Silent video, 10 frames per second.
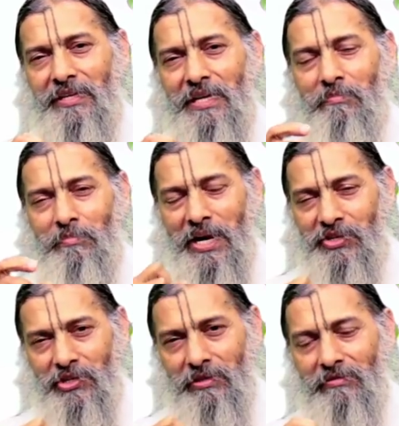
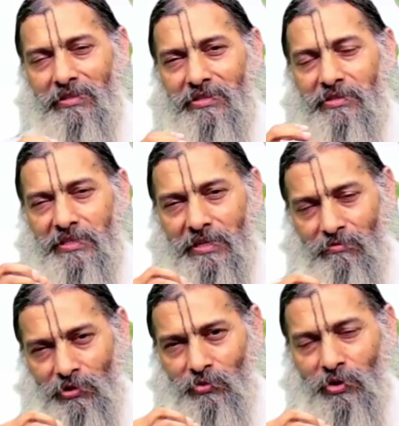impression,
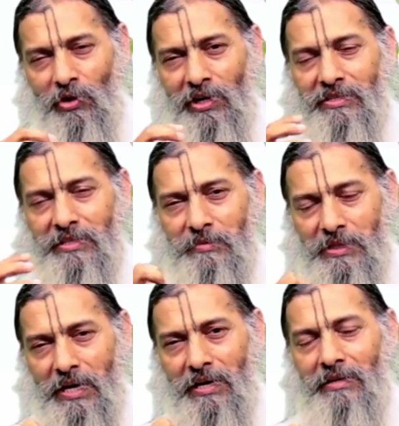what we call a
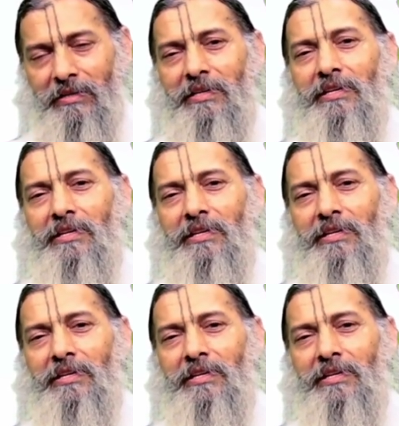samskara,